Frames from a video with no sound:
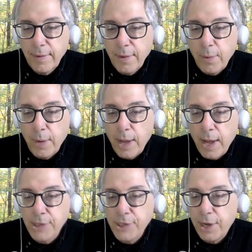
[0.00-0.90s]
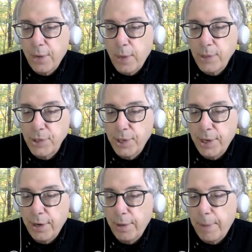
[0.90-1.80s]
well, I, I, see a question
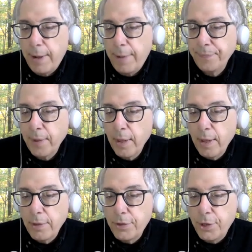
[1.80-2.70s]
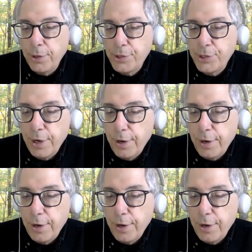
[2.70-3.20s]
here about, do you see a,